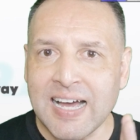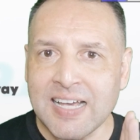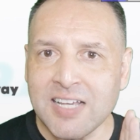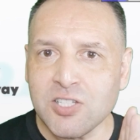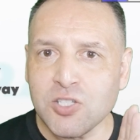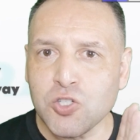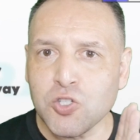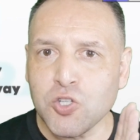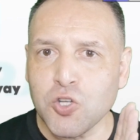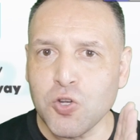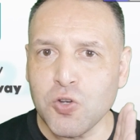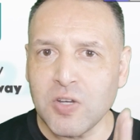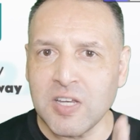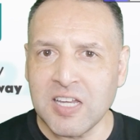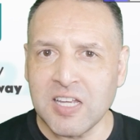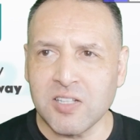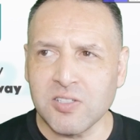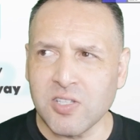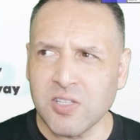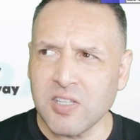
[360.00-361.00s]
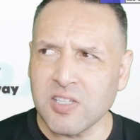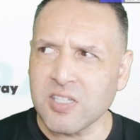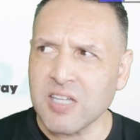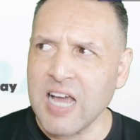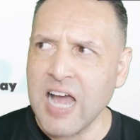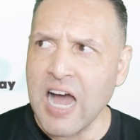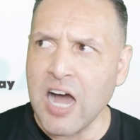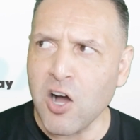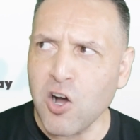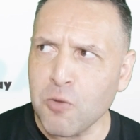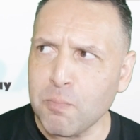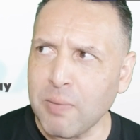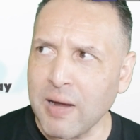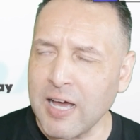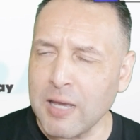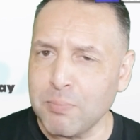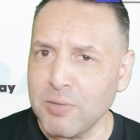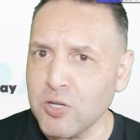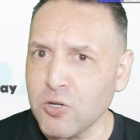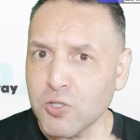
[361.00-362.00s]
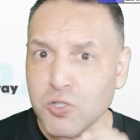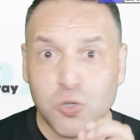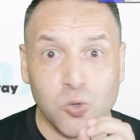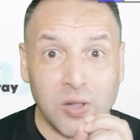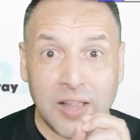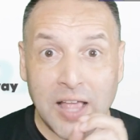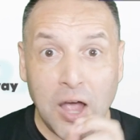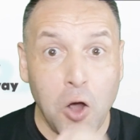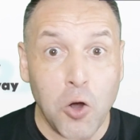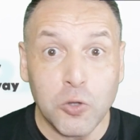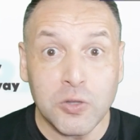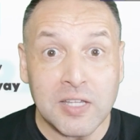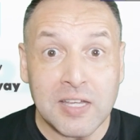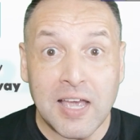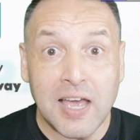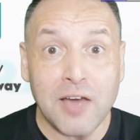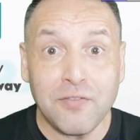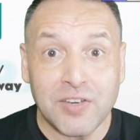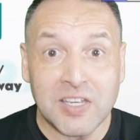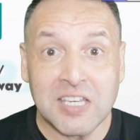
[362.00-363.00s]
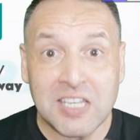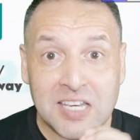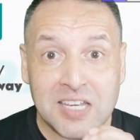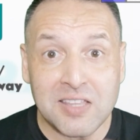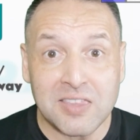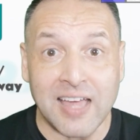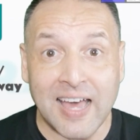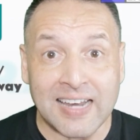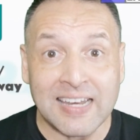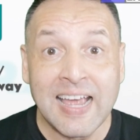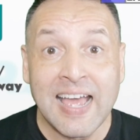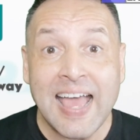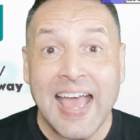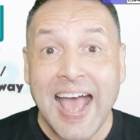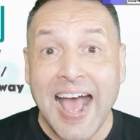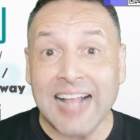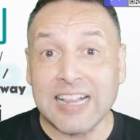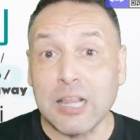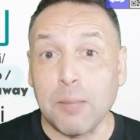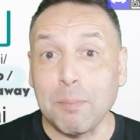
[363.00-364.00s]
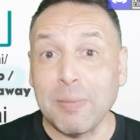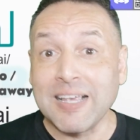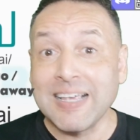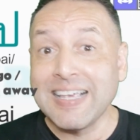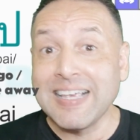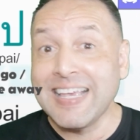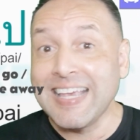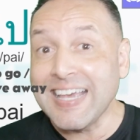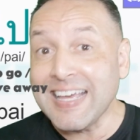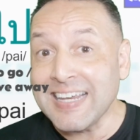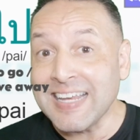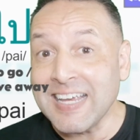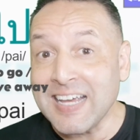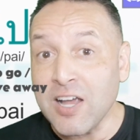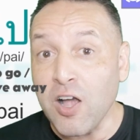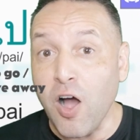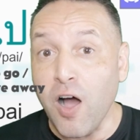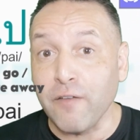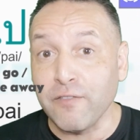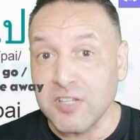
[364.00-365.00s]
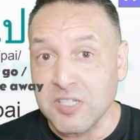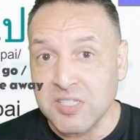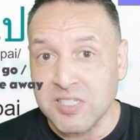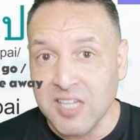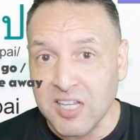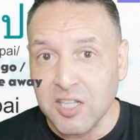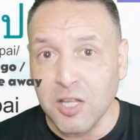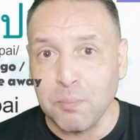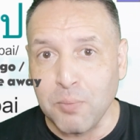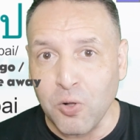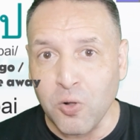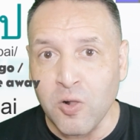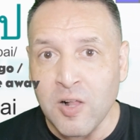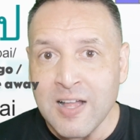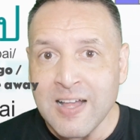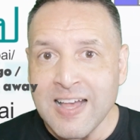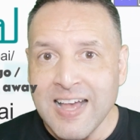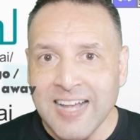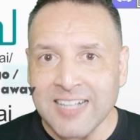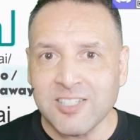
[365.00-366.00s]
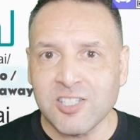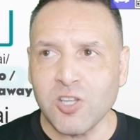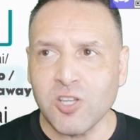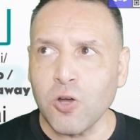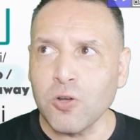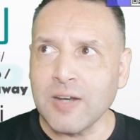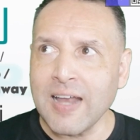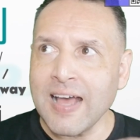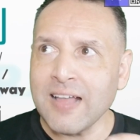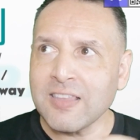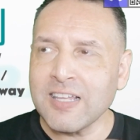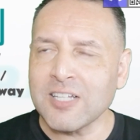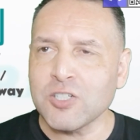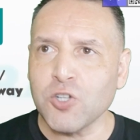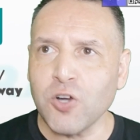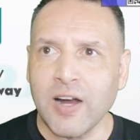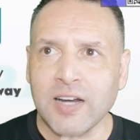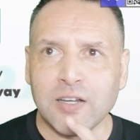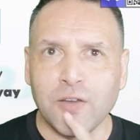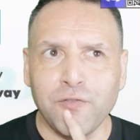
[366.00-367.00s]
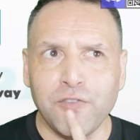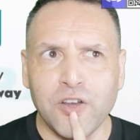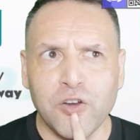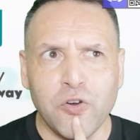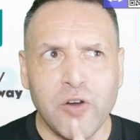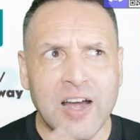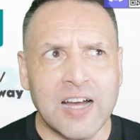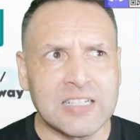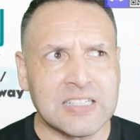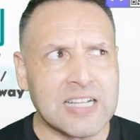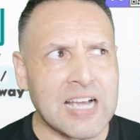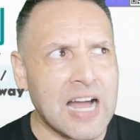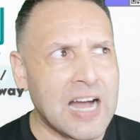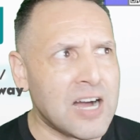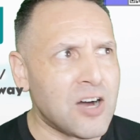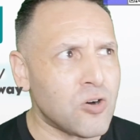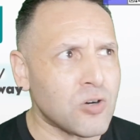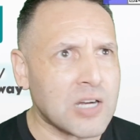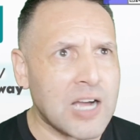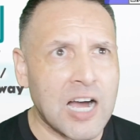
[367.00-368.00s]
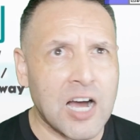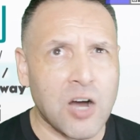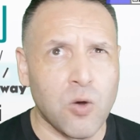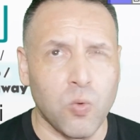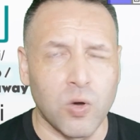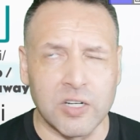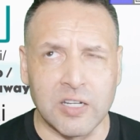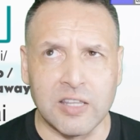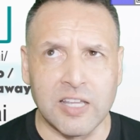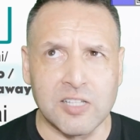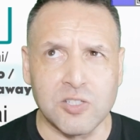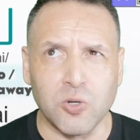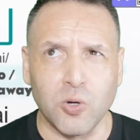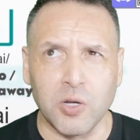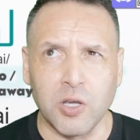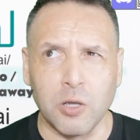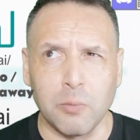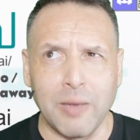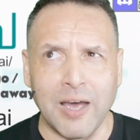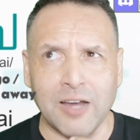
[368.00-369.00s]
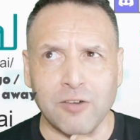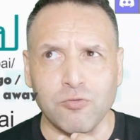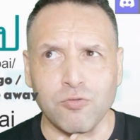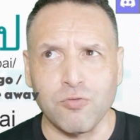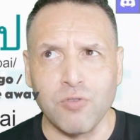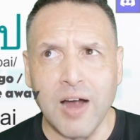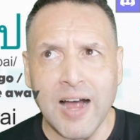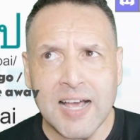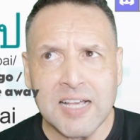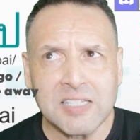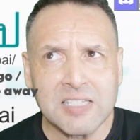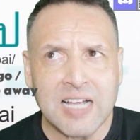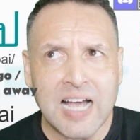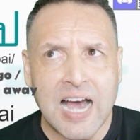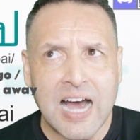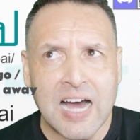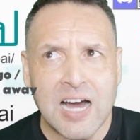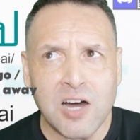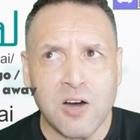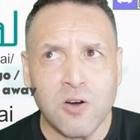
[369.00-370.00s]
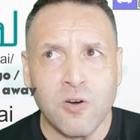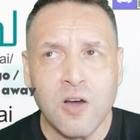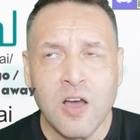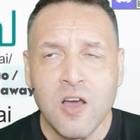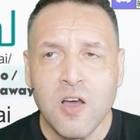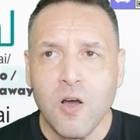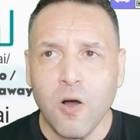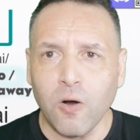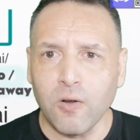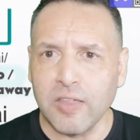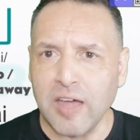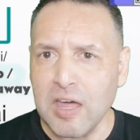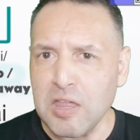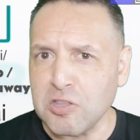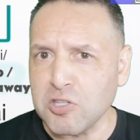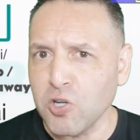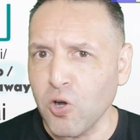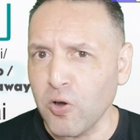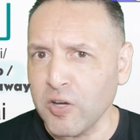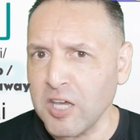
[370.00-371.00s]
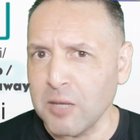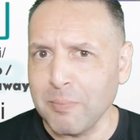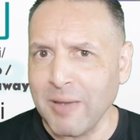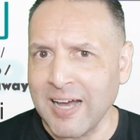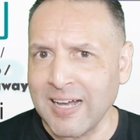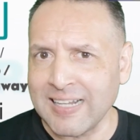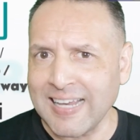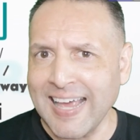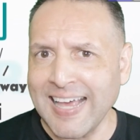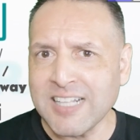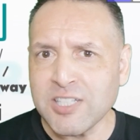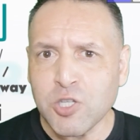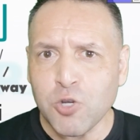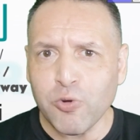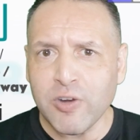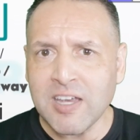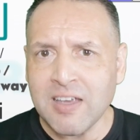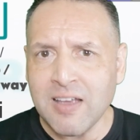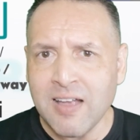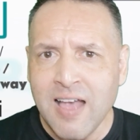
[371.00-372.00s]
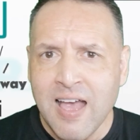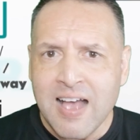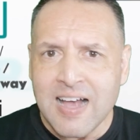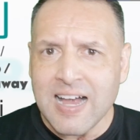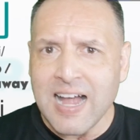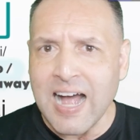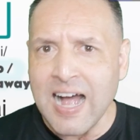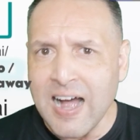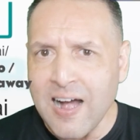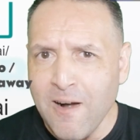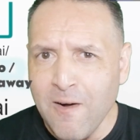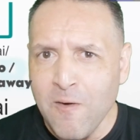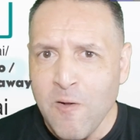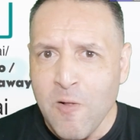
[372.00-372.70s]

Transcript: is tuning into this kao pai, because you'll only ever hear that at the beginning of a syllable. And so now they're trying to figure out kao. What are they talking about? Rice kao? Or are they talking about entering kao?